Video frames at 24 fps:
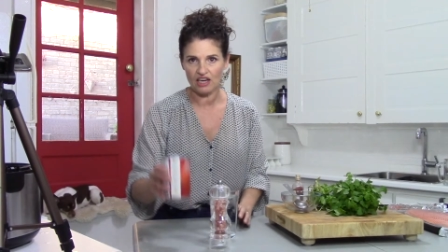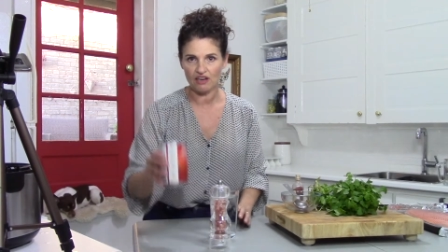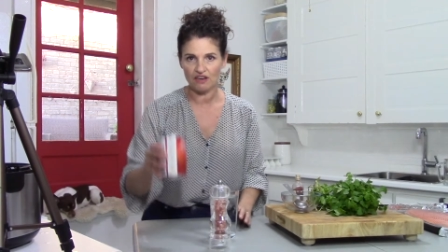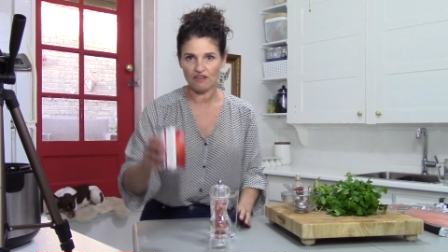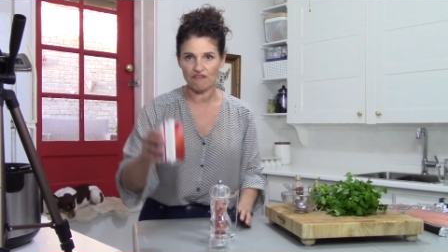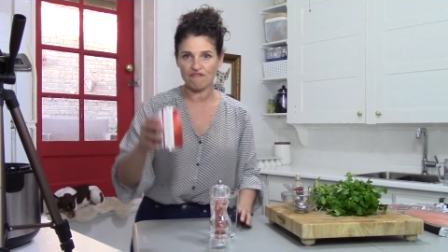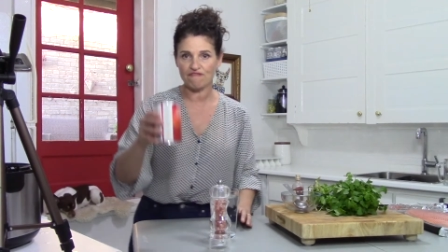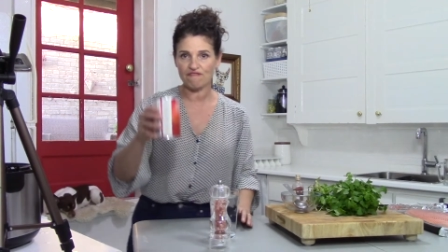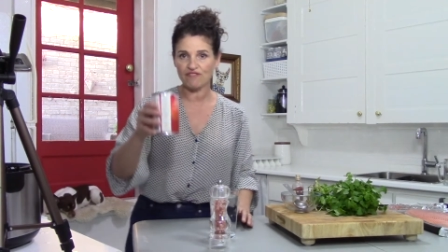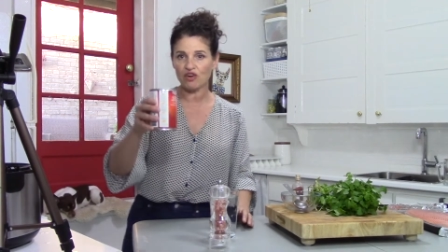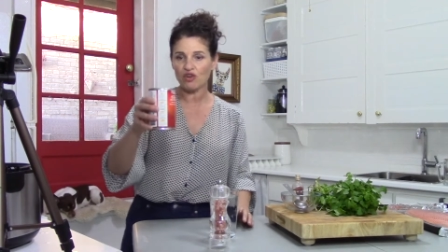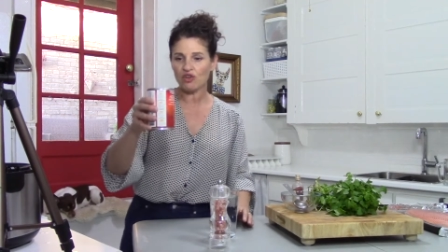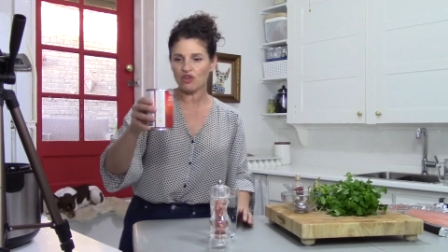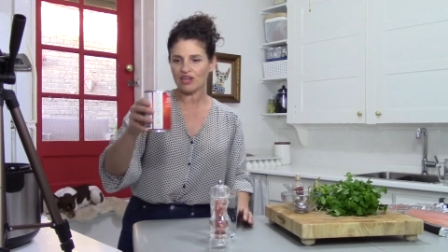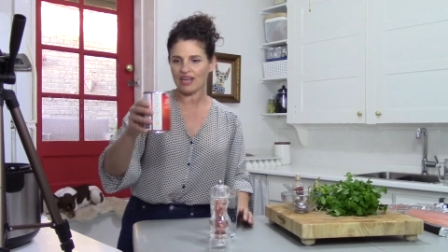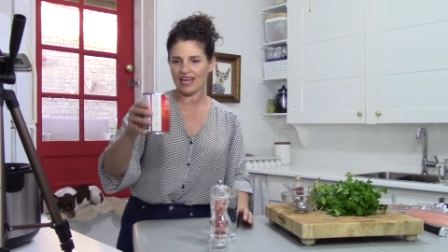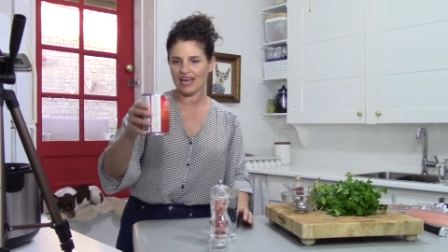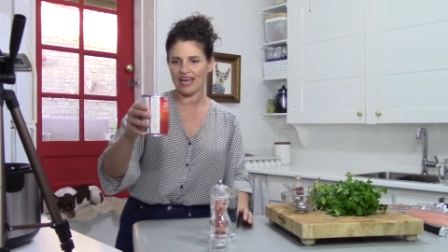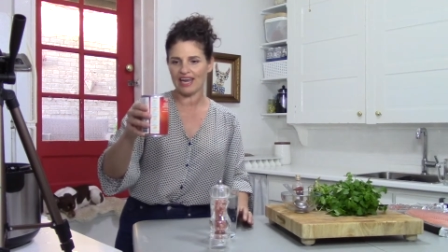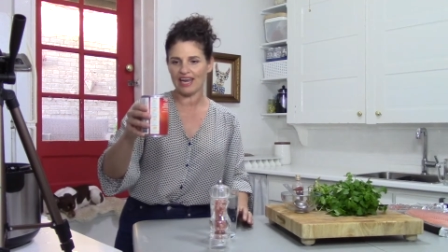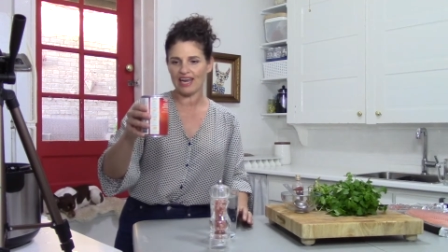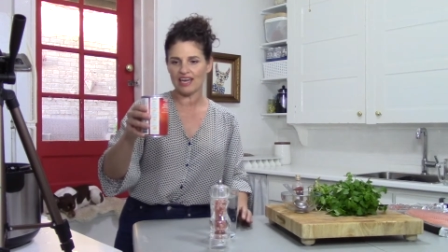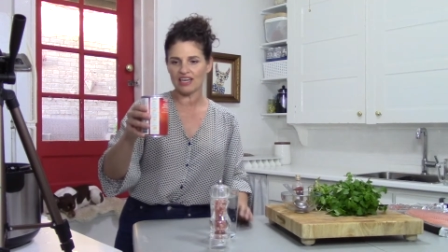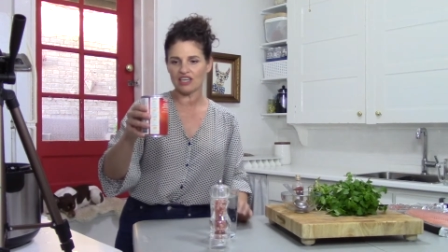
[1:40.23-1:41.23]
full
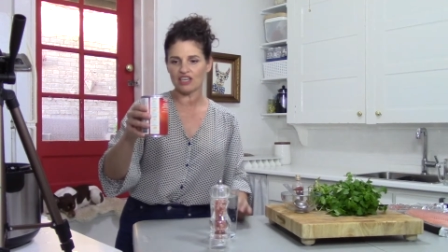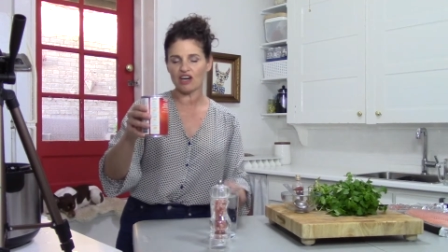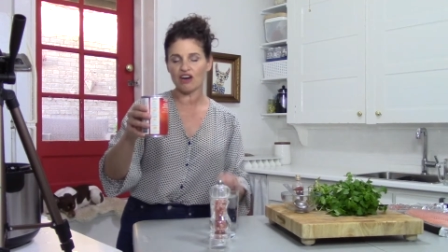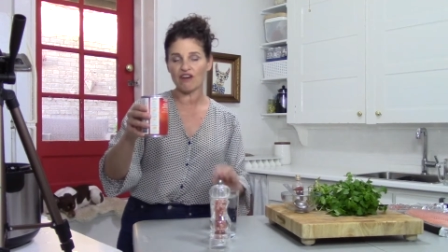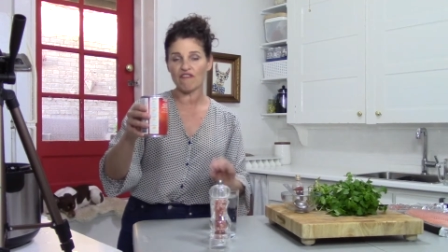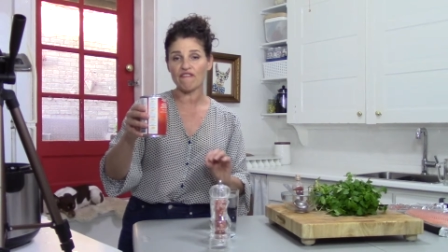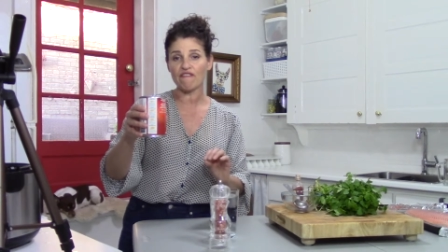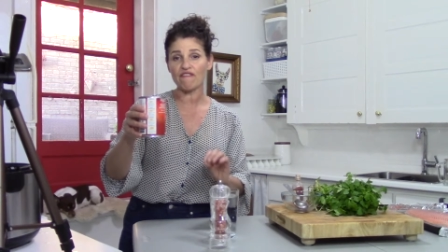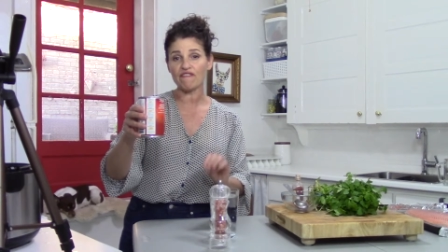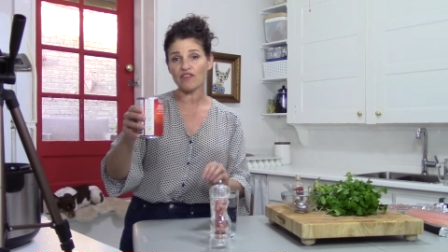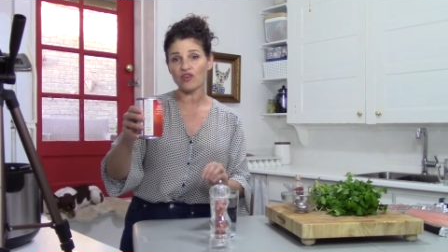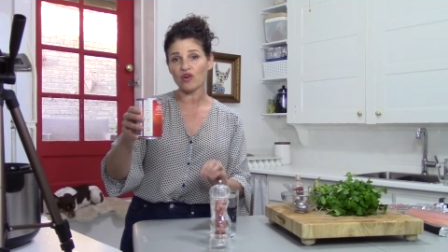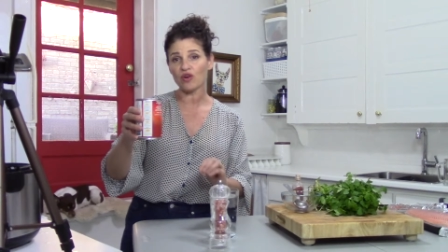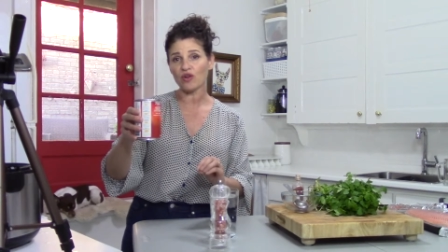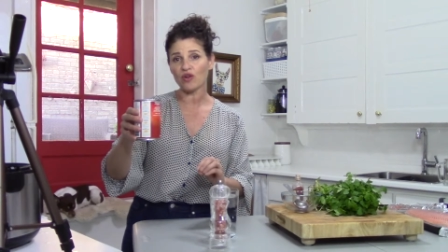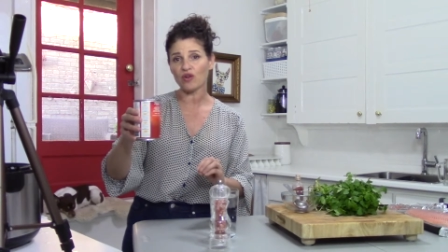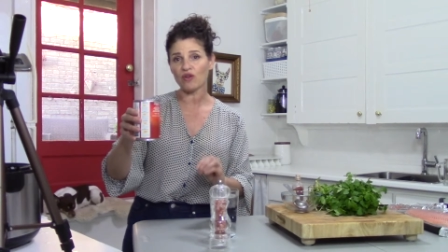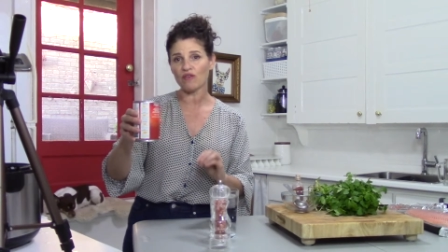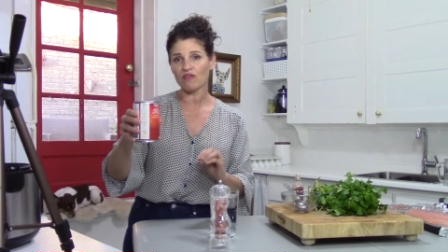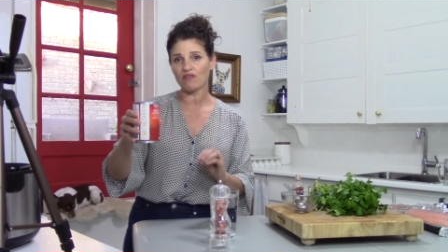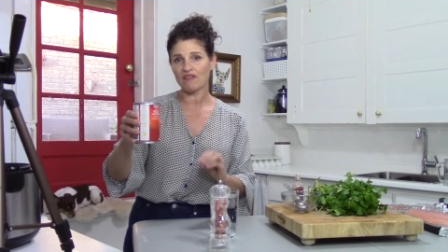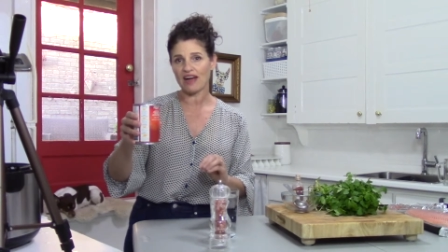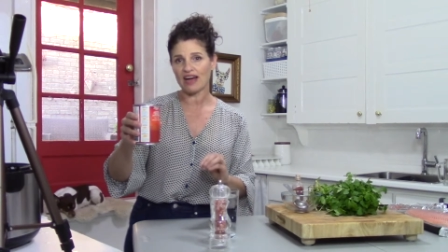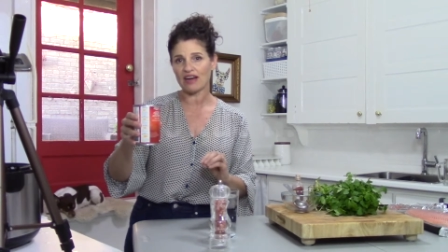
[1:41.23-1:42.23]
can of full
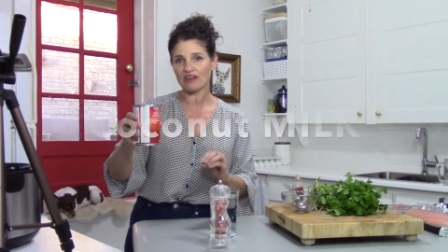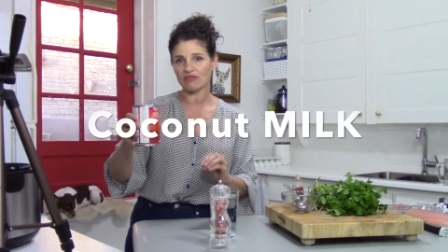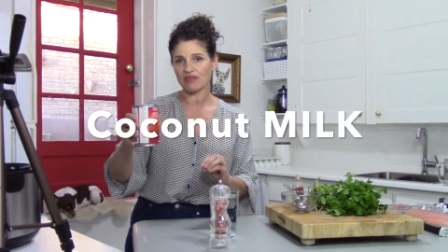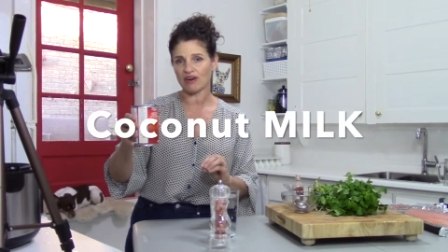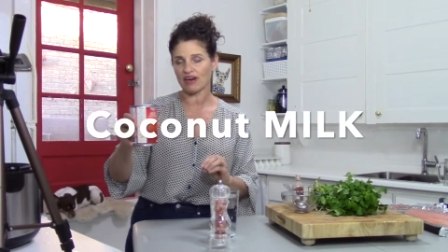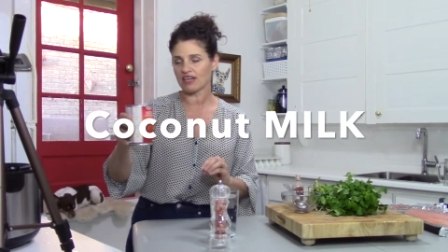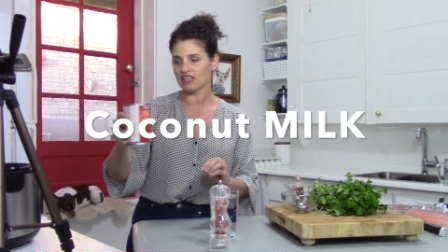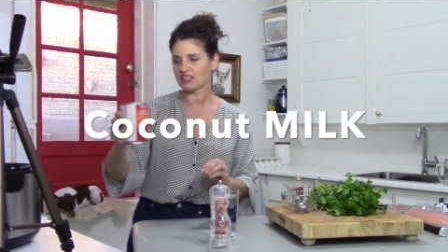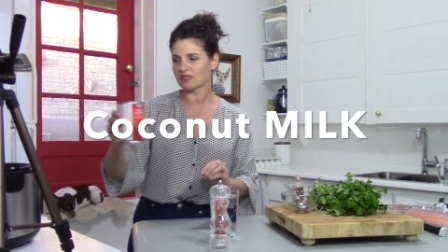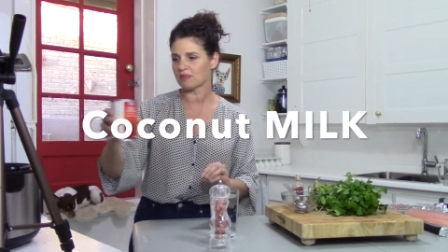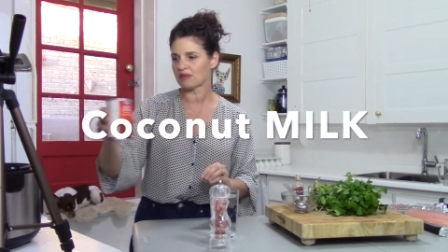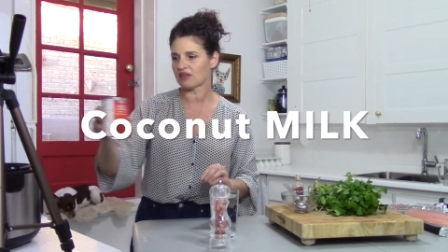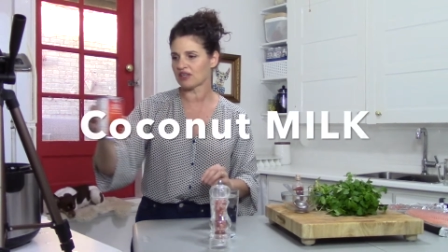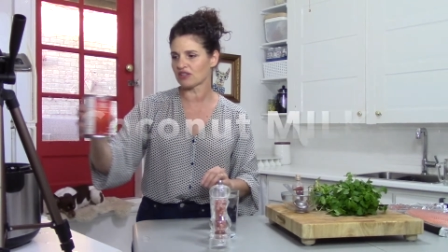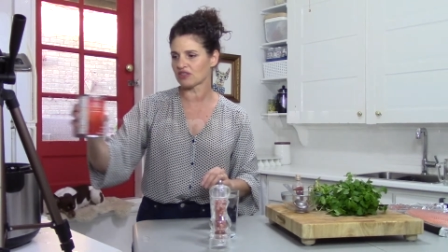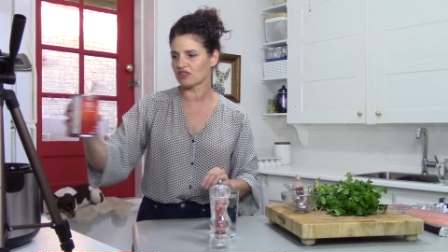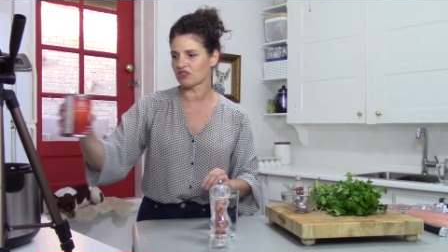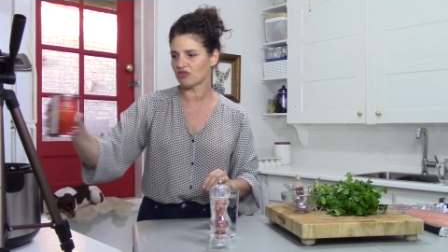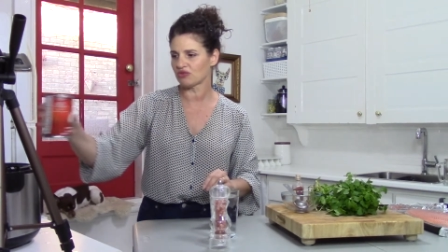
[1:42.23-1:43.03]
fat rice because you